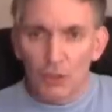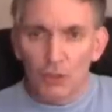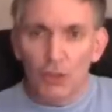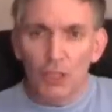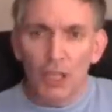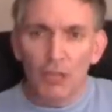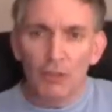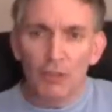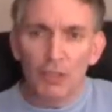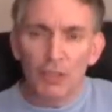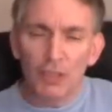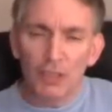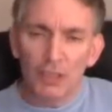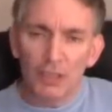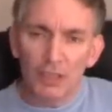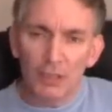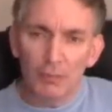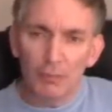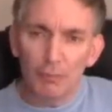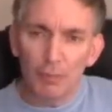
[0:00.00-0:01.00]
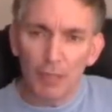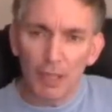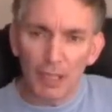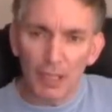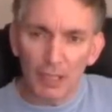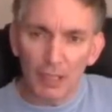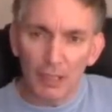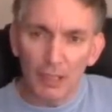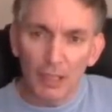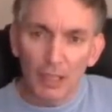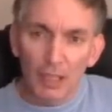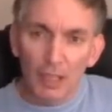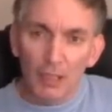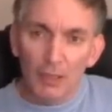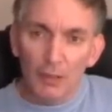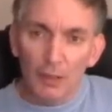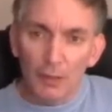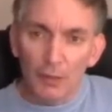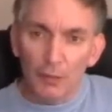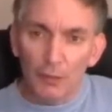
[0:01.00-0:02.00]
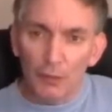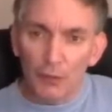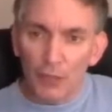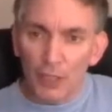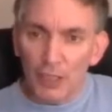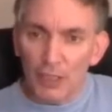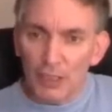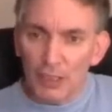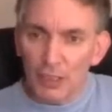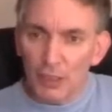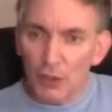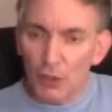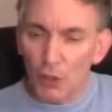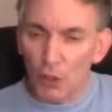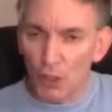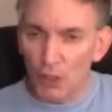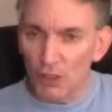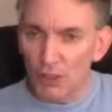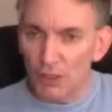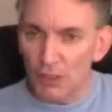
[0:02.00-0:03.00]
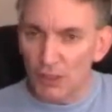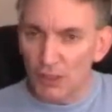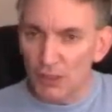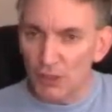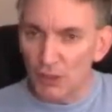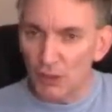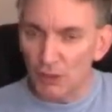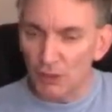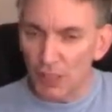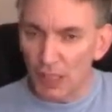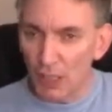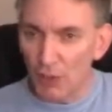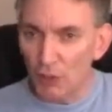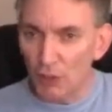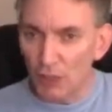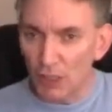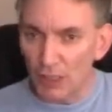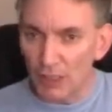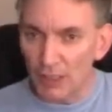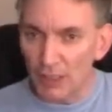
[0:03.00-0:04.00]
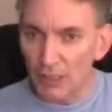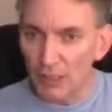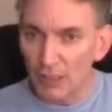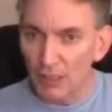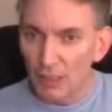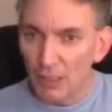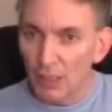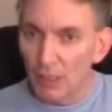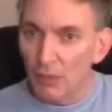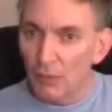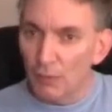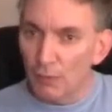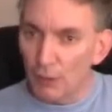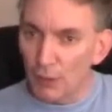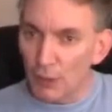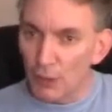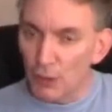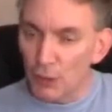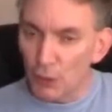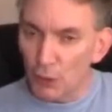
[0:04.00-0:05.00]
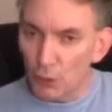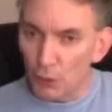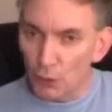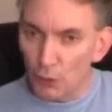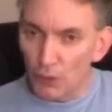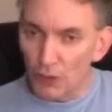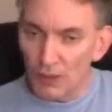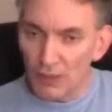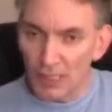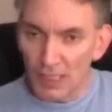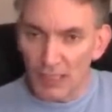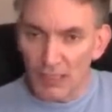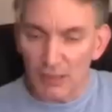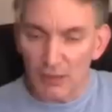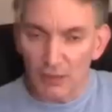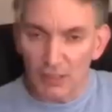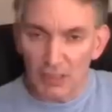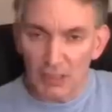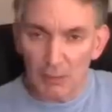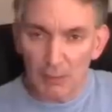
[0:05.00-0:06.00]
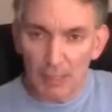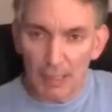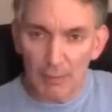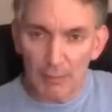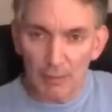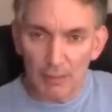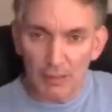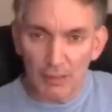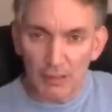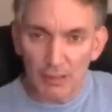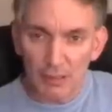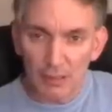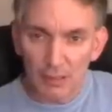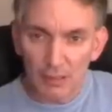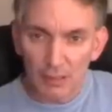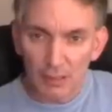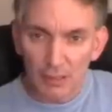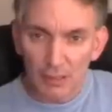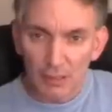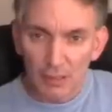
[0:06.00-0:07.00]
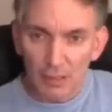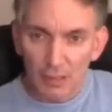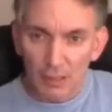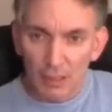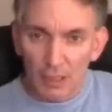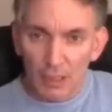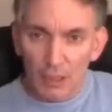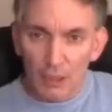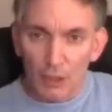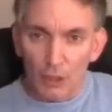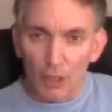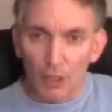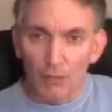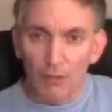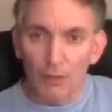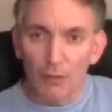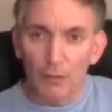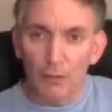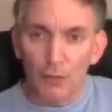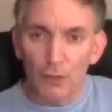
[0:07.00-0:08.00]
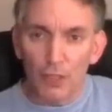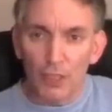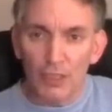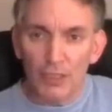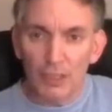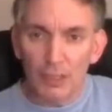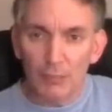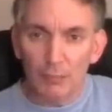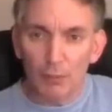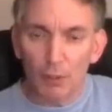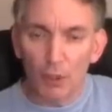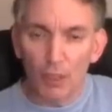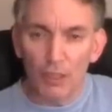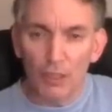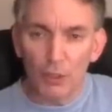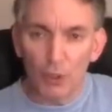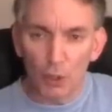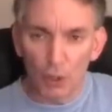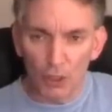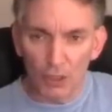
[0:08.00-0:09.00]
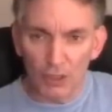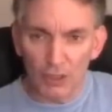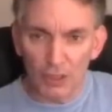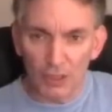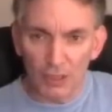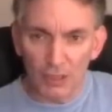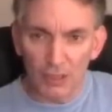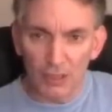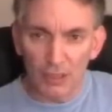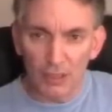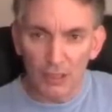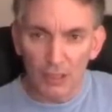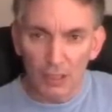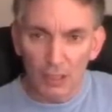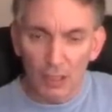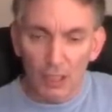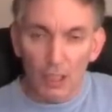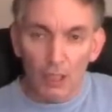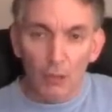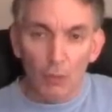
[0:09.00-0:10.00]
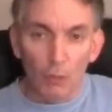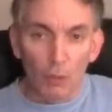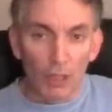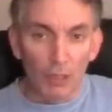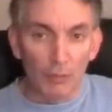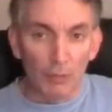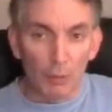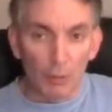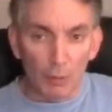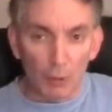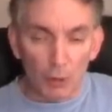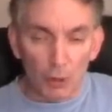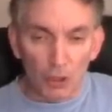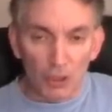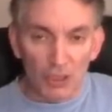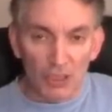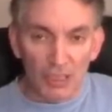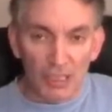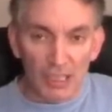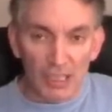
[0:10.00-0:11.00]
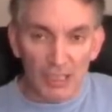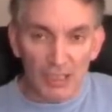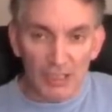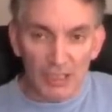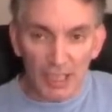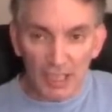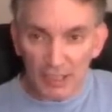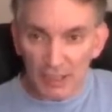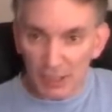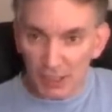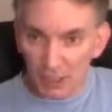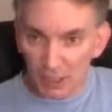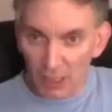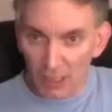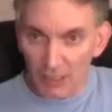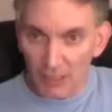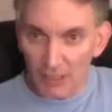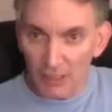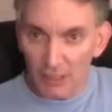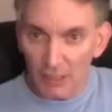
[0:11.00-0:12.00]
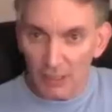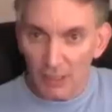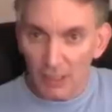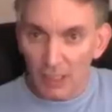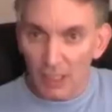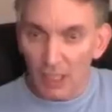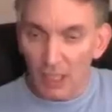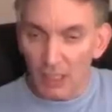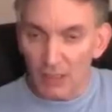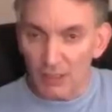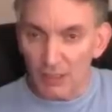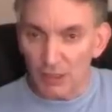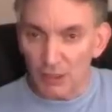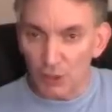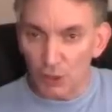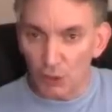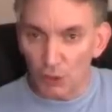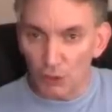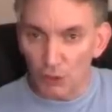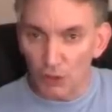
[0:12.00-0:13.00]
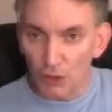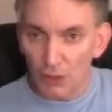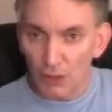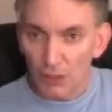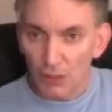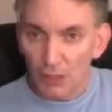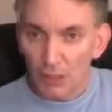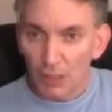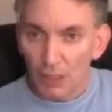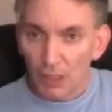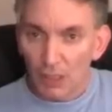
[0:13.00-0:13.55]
So now you can compare the freezing constants you've calculated for the two sets of experiments. You'll have a freezing point constant when we were using the acetin as the solute